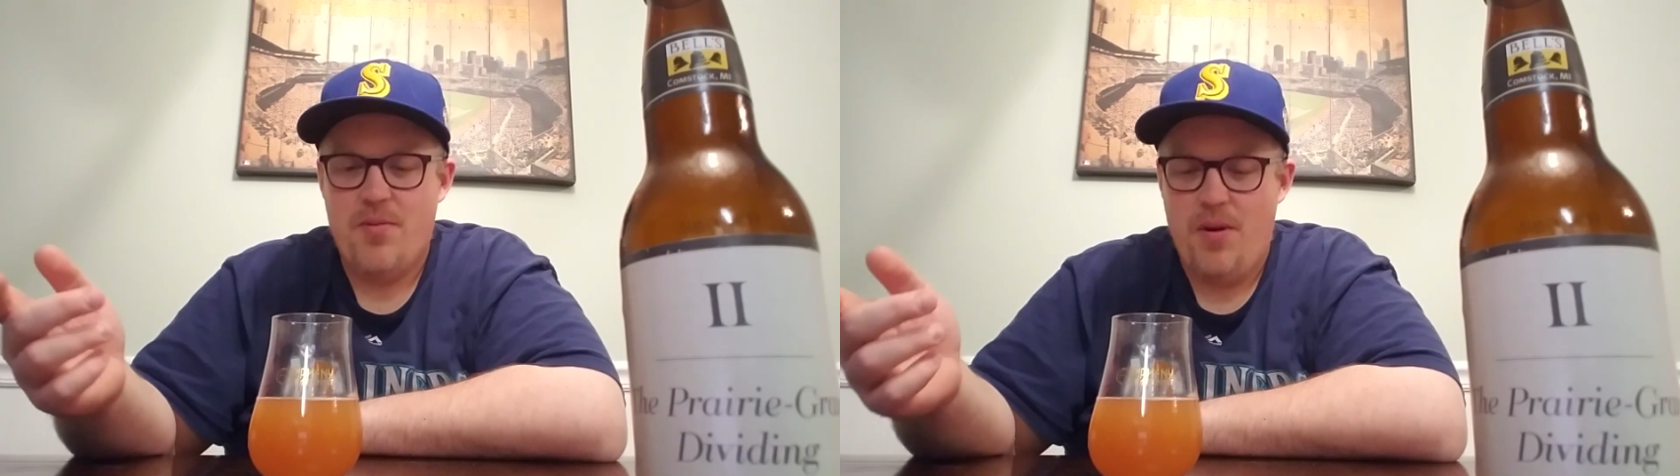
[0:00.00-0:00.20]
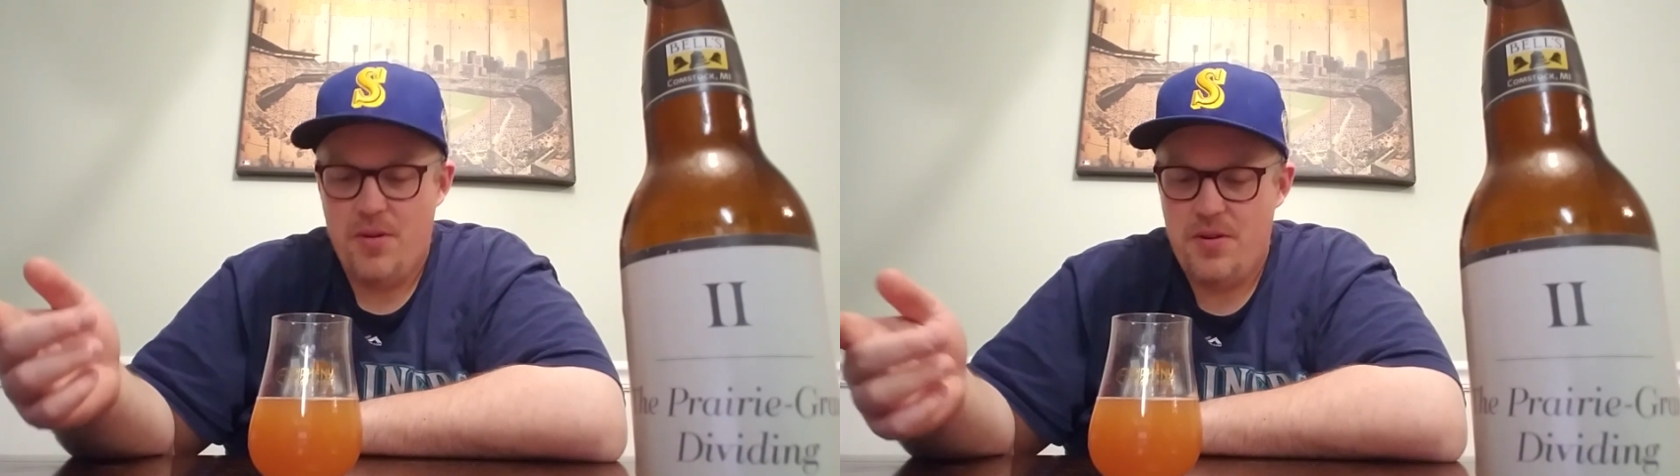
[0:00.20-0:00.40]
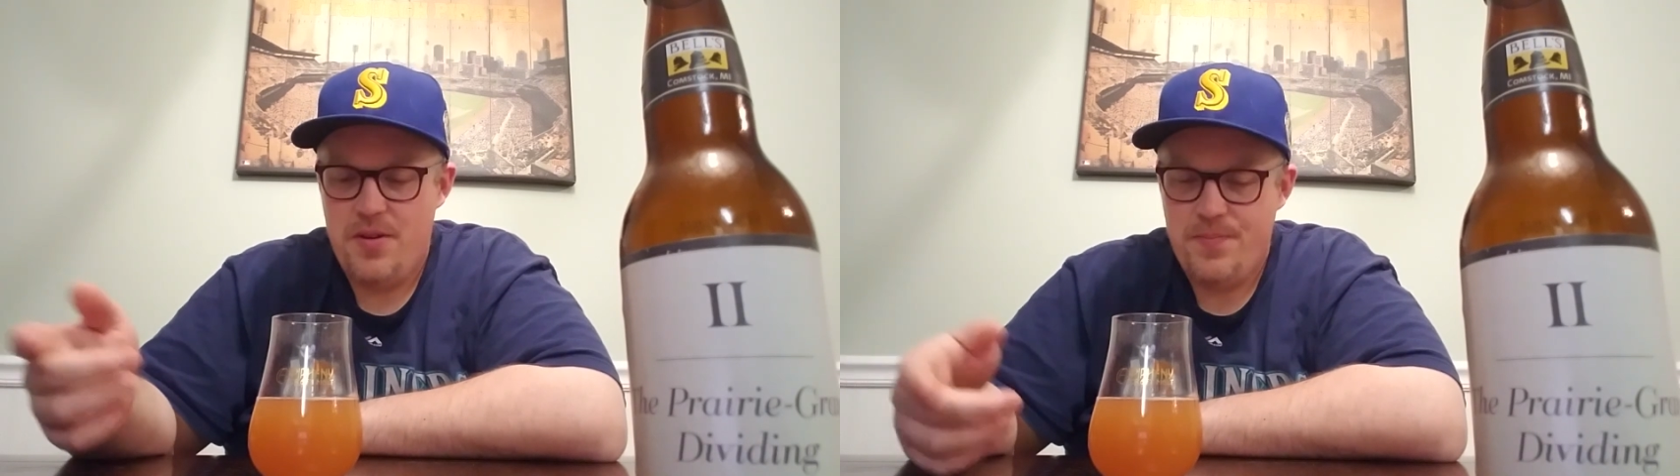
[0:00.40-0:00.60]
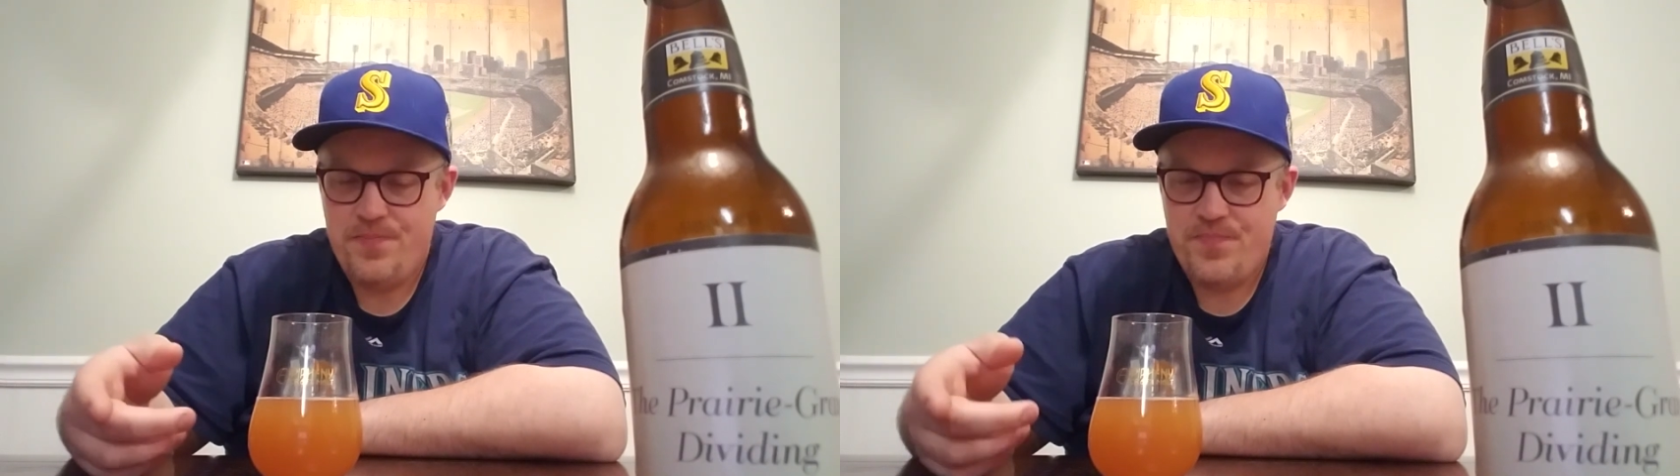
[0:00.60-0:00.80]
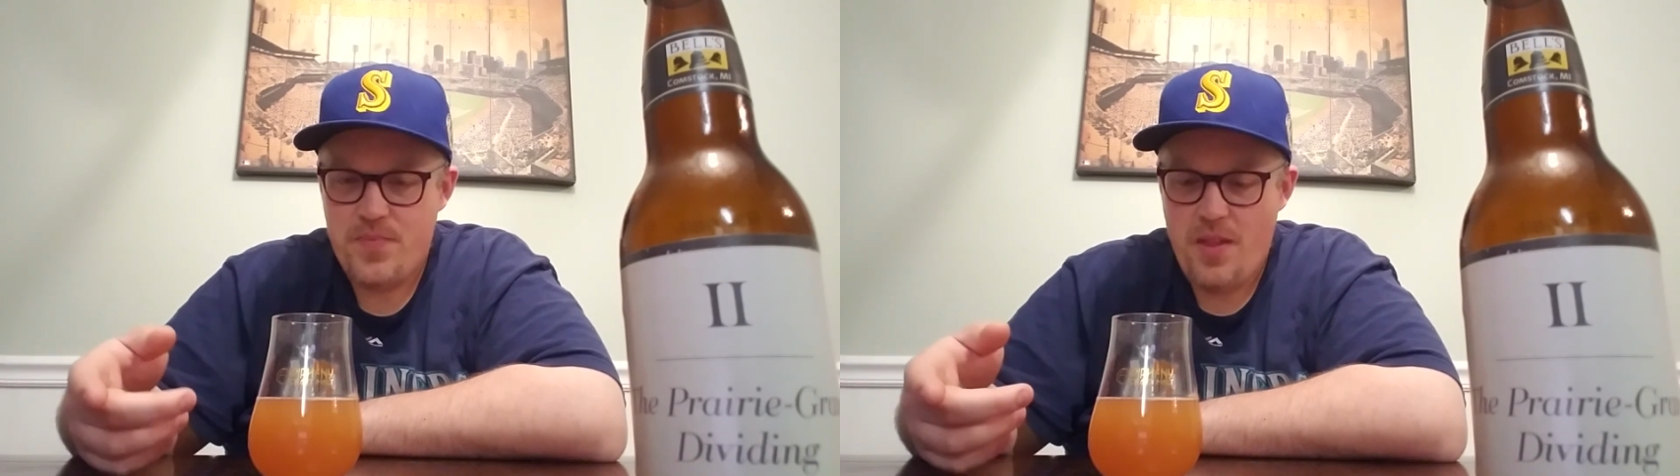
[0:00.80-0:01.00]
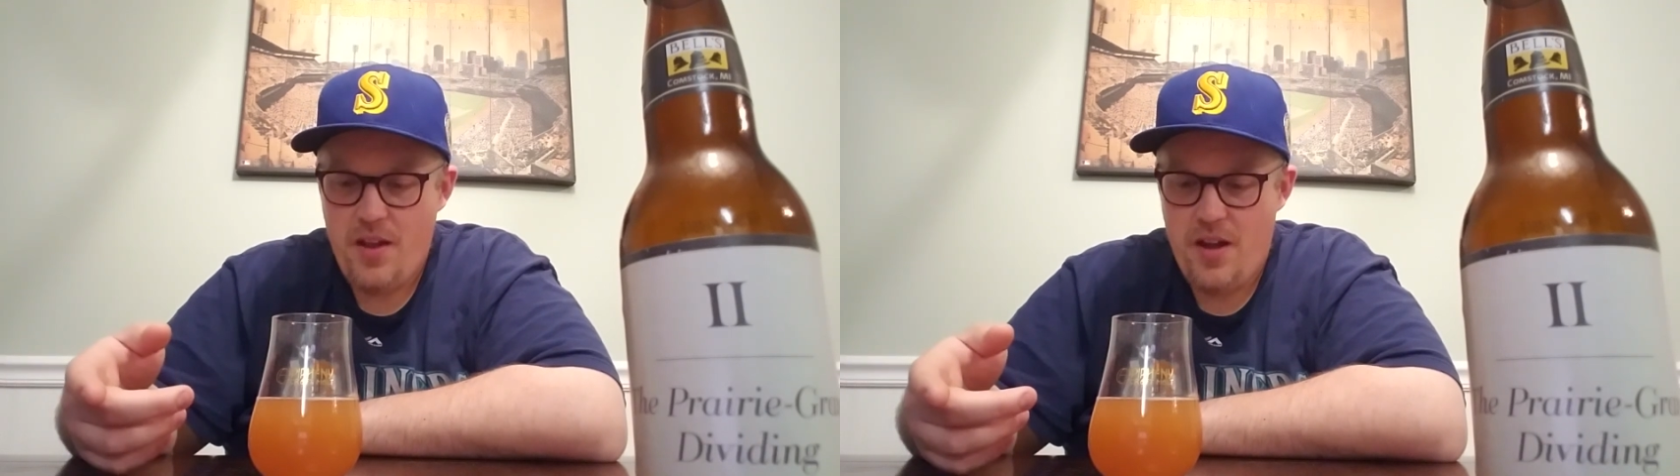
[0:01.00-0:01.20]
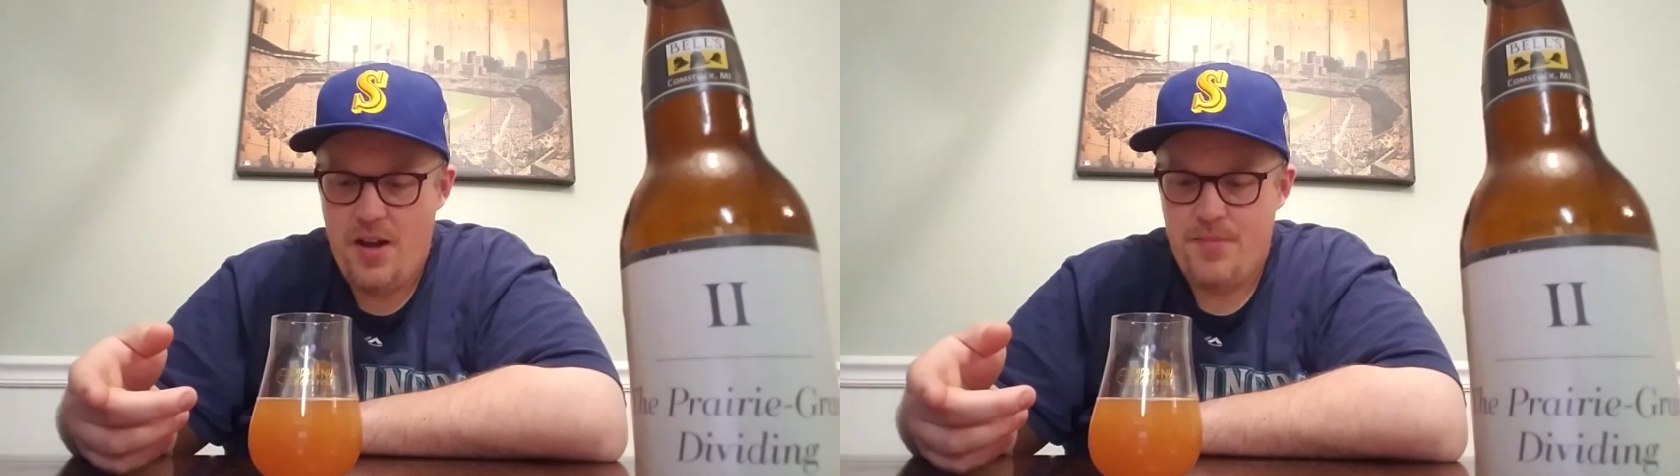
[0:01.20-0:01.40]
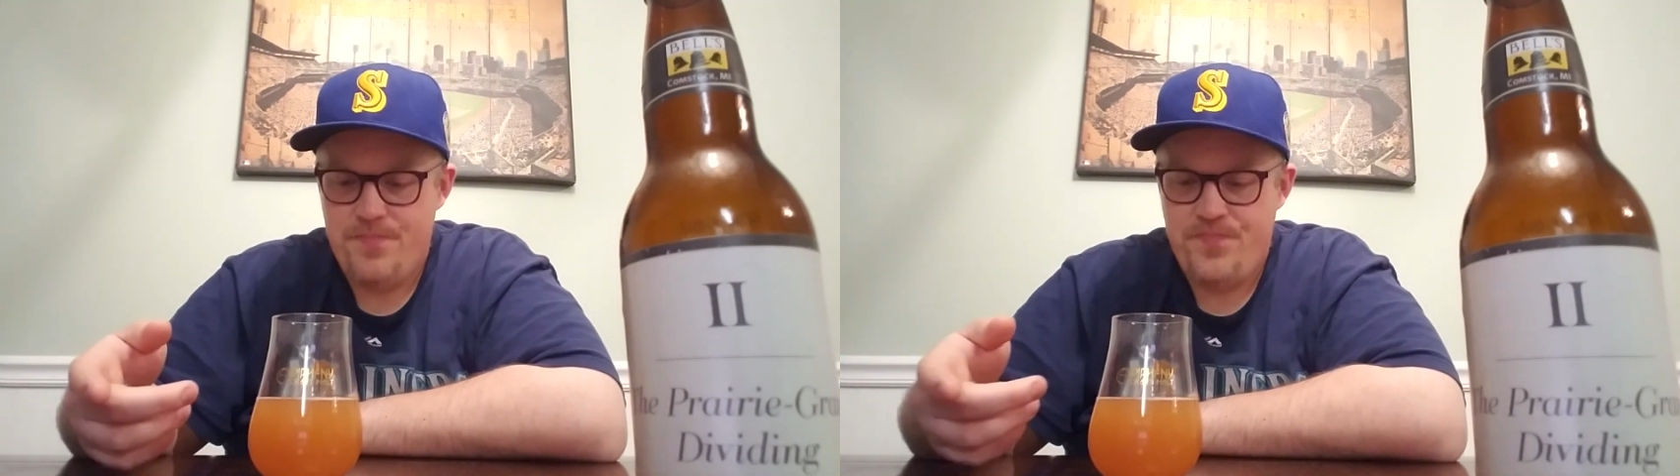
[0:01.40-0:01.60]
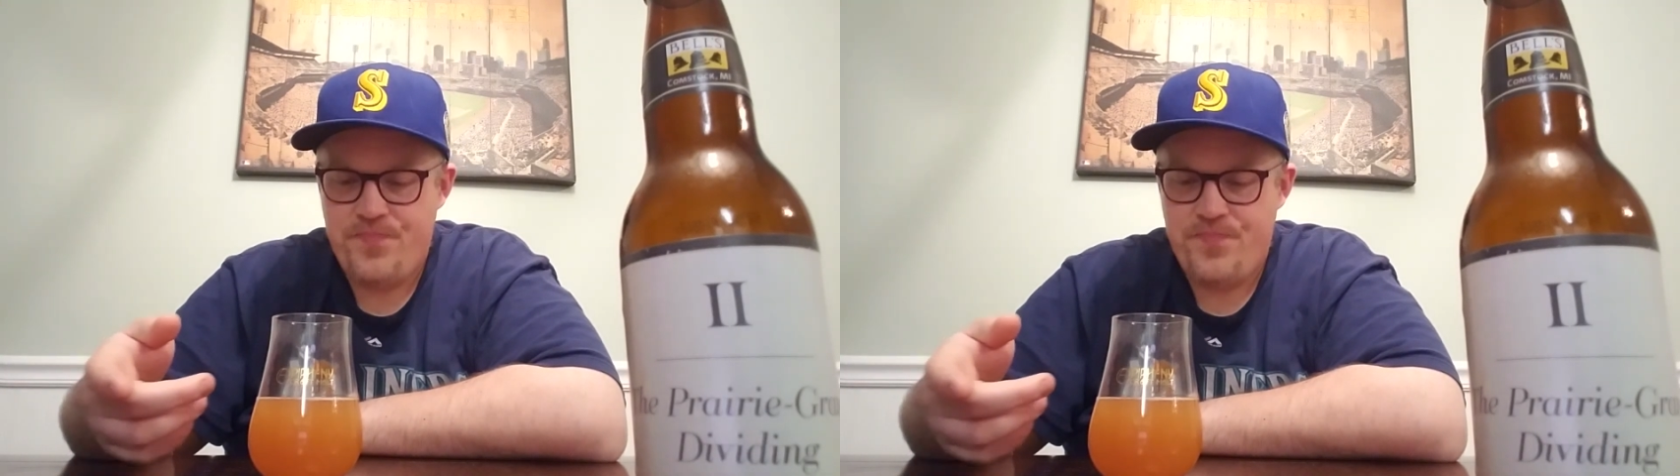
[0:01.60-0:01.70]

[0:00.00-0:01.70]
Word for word: quality. Um,